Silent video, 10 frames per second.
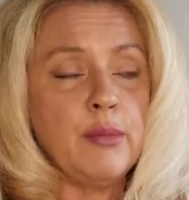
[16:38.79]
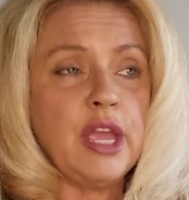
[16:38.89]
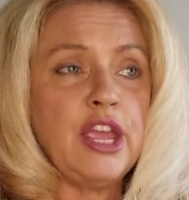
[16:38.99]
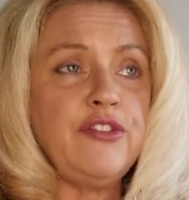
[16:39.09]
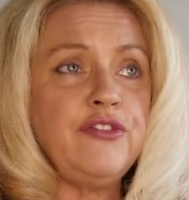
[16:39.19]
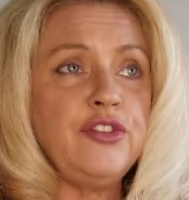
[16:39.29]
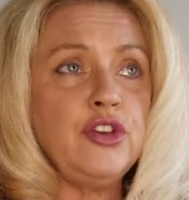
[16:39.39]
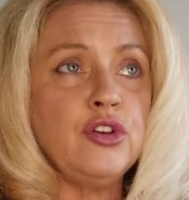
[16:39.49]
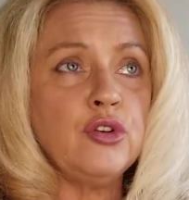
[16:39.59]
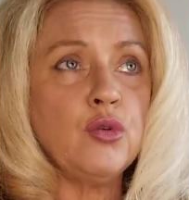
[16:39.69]
If
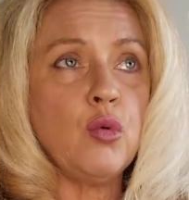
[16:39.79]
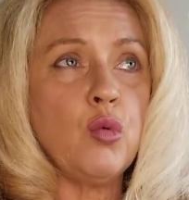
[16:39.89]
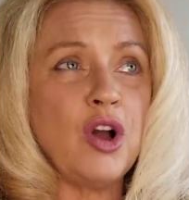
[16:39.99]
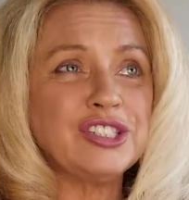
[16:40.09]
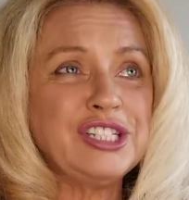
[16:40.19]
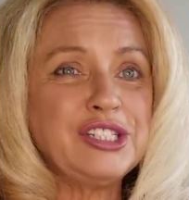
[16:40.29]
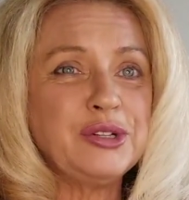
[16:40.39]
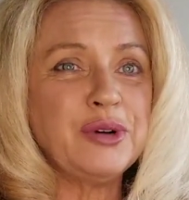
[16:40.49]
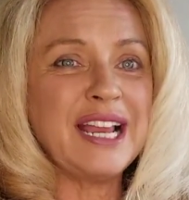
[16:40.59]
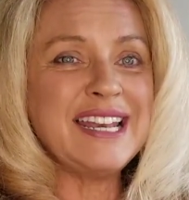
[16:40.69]
you want to
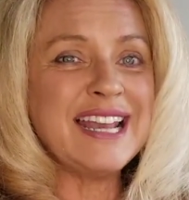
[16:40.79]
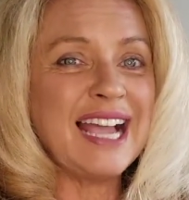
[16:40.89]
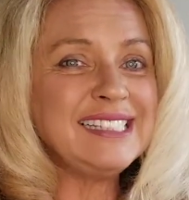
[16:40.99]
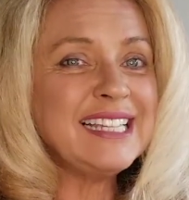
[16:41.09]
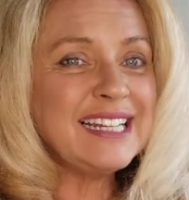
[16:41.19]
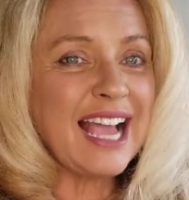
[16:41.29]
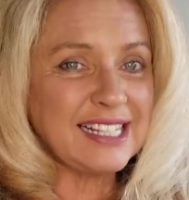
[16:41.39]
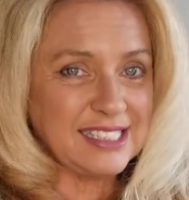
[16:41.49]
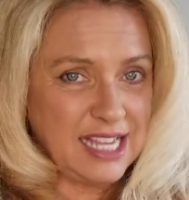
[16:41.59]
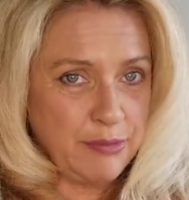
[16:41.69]
do a
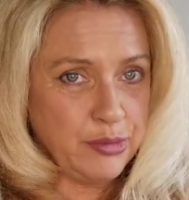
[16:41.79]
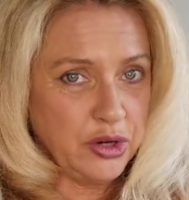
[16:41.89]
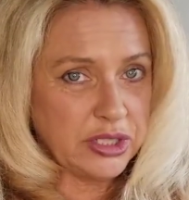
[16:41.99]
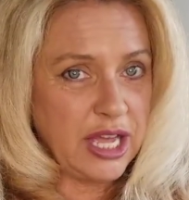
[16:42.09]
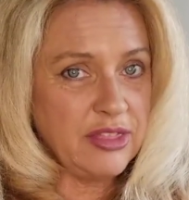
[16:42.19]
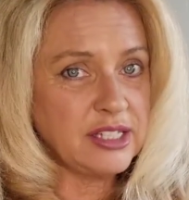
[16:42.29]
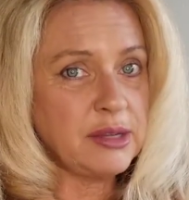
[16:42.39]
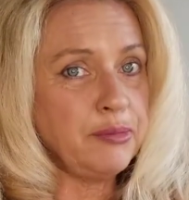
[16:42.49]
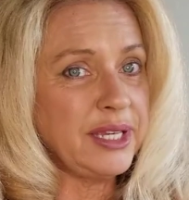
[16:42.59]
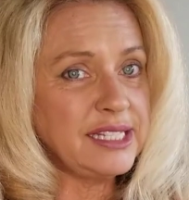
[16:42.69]
99-cent book, and there's a
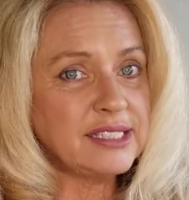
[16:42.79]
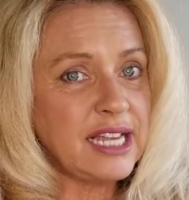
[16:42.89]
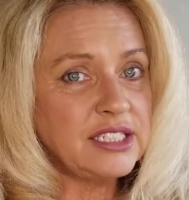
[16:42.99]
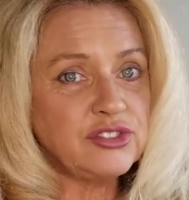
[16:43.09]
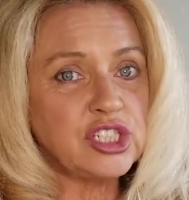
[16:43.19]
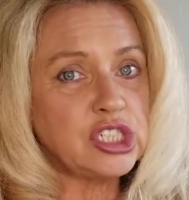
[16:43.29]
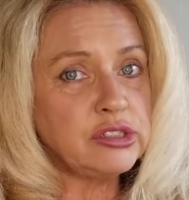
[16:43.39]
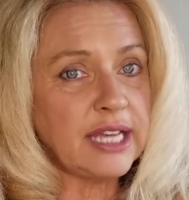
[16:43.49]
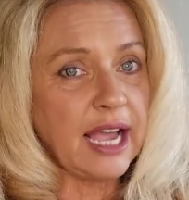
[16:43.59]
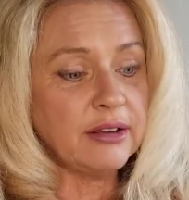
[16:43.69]
big incentive to do
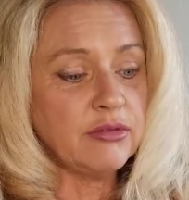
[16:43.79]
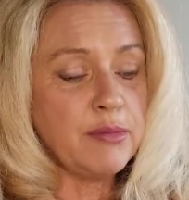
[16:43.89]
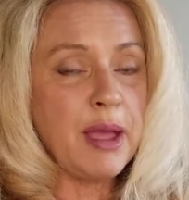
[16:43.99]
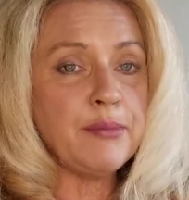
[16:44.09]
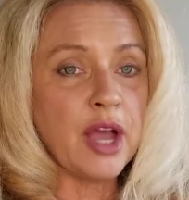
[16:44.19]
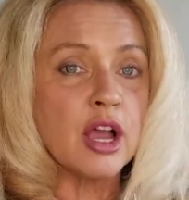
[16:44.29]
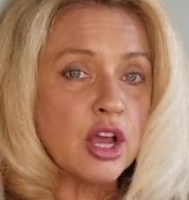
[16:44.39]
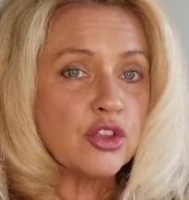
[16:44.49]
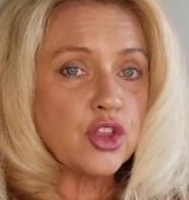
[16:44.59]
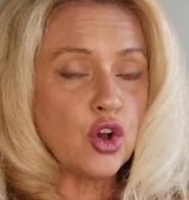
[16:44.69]
that. Remember,
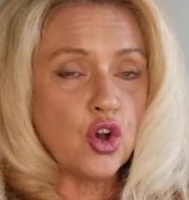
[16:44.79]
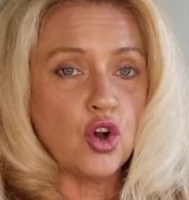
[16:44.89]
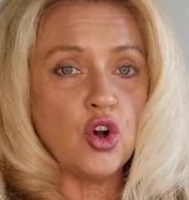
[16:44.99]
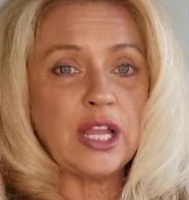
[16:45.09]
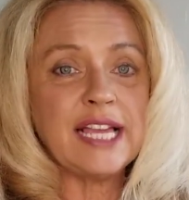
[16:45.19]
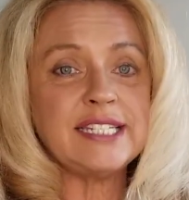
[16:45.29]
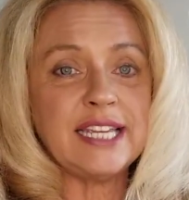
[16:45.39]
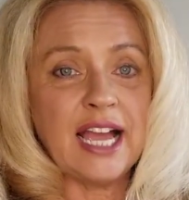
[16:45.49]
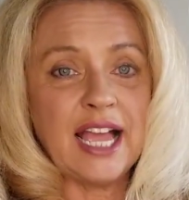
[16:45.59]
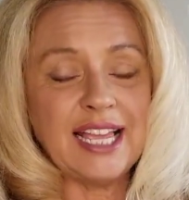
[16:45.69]
the whole
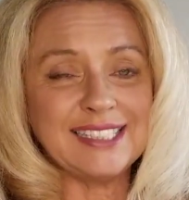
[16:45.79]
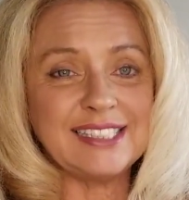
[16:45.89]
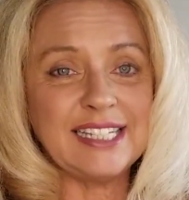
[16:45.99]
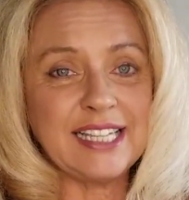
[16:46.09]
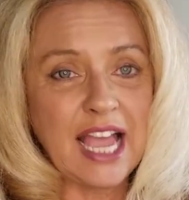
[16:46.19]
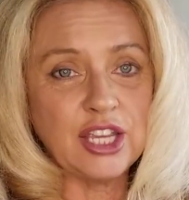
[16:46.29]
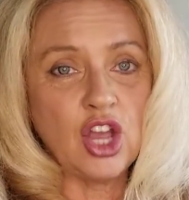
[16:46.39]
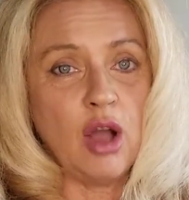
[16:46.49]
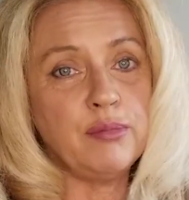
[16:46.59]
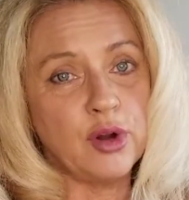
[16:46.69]
idea is to get
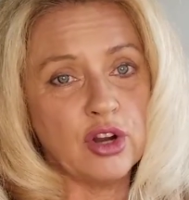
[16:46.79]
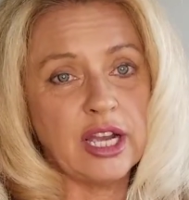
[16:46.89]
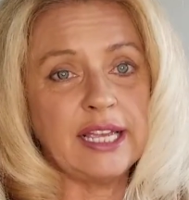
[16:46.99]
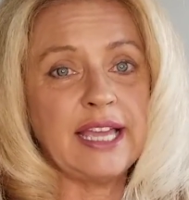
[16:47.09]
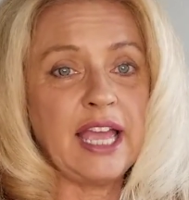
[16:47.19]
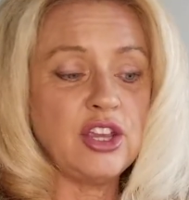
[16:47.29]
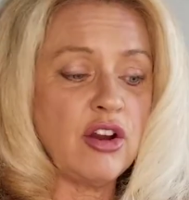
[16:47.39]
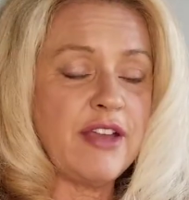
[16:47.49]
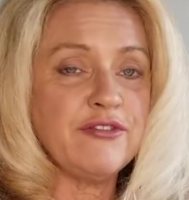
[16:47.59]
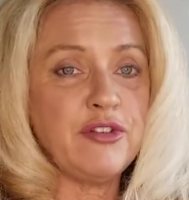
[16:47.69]
your book and get your
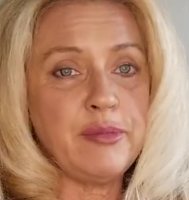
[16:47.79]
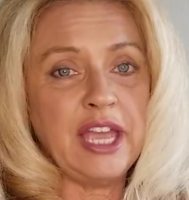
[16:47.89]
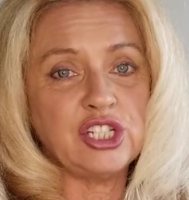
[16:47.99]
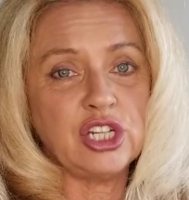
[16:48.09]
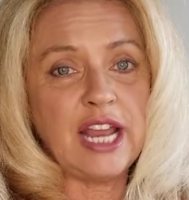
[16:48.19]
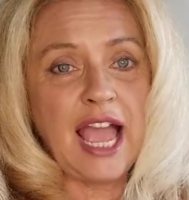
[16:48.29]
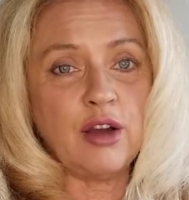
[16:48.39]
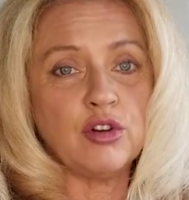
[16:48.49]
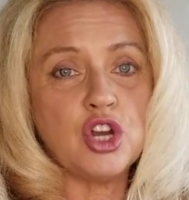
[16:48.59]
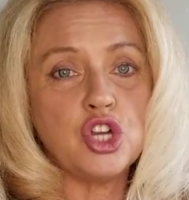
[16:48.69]
information
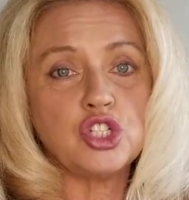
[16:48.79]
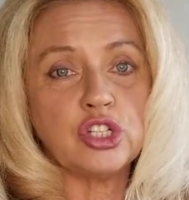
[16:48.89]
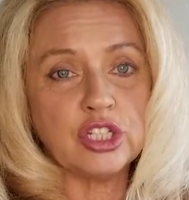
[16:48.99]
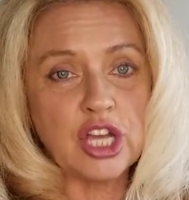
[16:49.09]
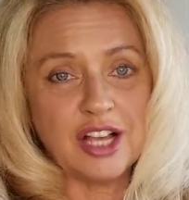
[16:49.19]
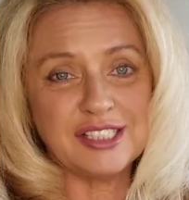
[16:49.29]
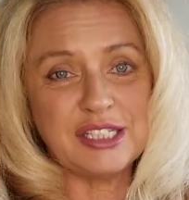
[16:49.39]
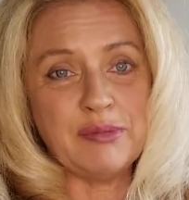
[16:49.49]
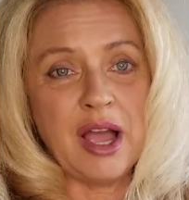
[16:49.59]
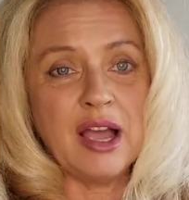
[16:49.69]
out to the
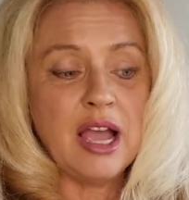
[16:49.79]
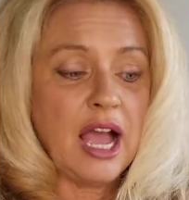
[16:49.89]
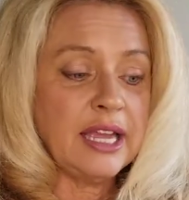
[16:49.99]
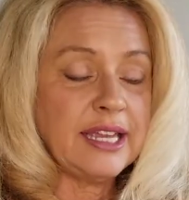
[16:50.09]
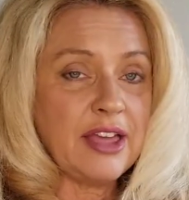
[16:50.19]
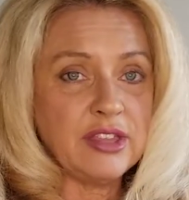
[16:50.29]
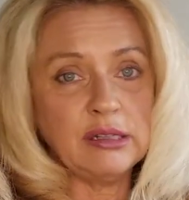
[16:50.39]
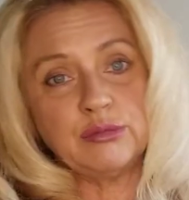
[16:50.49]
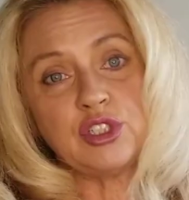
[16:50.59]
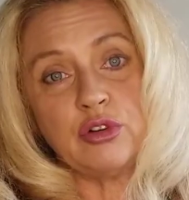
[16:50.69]
customer and get
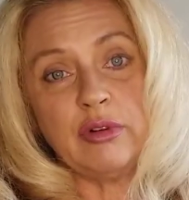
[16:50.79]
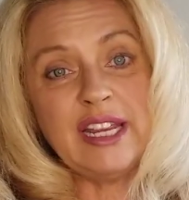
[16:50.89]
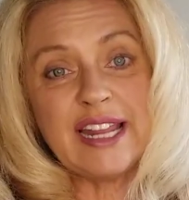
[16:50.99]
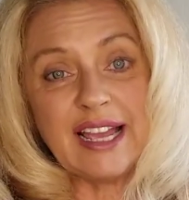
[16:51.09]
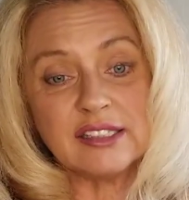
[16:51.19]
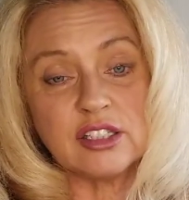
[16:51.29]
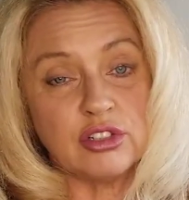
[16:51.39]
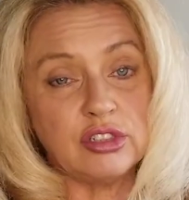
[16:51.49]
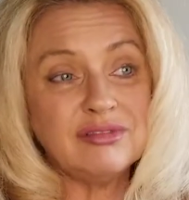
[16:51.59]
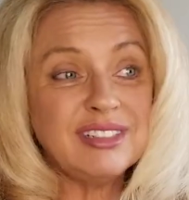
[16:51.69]
them to read it. So
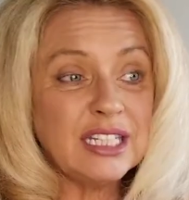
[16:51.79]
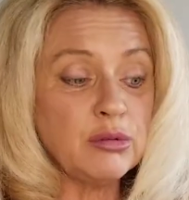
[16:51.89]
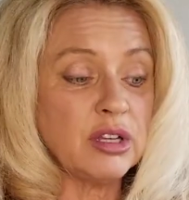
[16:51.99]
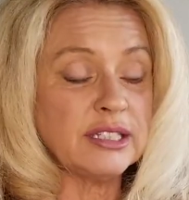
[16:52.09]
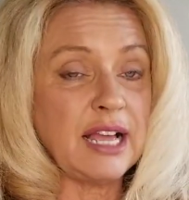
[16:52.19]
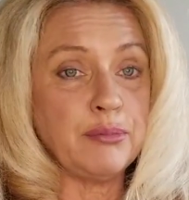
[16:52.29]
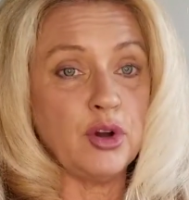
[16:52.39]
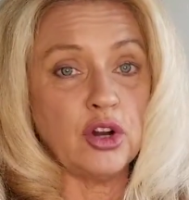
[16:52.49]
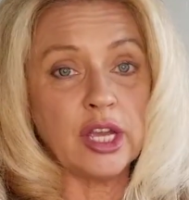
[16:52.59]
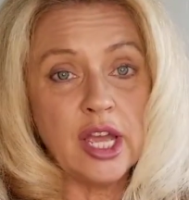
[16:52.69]
you really want that
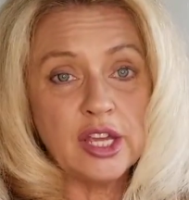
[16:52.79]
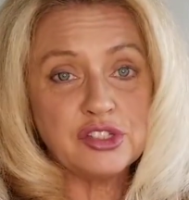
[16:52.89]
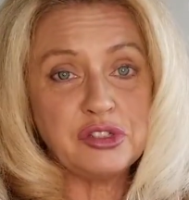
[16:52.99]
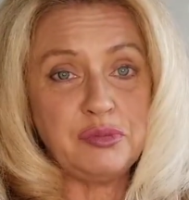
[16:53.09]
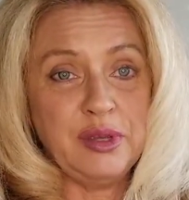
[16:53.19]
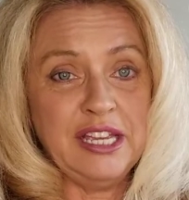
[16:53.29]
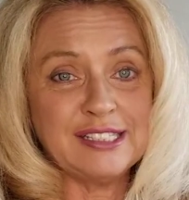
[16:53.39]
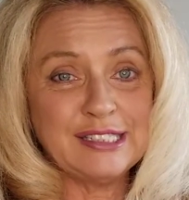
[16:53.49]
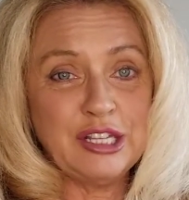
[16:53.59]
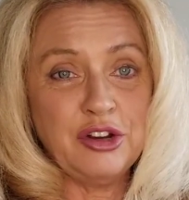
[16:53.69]
book to be as
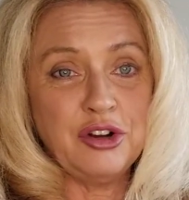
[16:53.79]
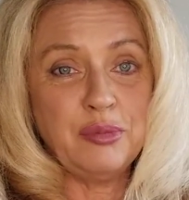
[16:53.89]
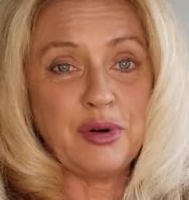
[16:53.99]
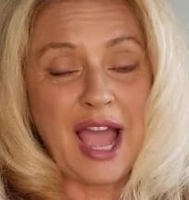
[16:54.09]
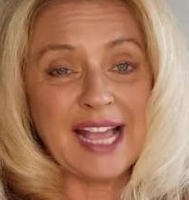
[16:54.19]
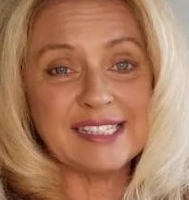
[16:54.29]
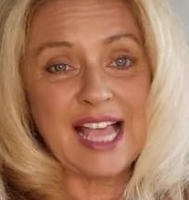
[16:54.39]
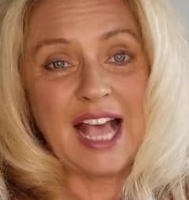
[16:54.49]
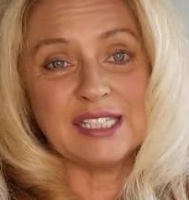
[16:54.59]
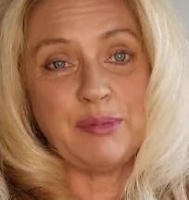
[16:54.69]
low price
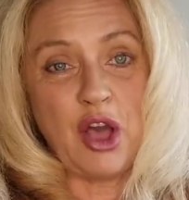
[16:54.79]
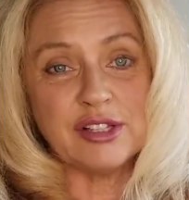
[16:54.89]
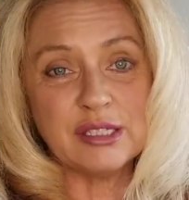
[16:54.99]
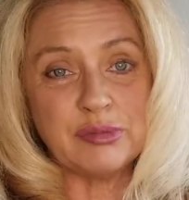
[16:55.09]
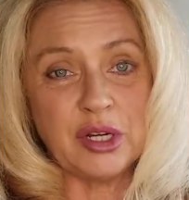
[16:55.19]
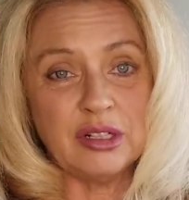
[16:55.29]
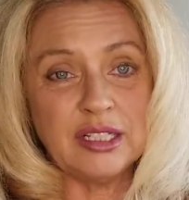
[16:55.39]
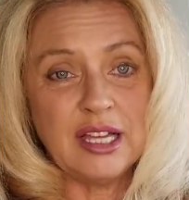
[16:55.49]
as possible.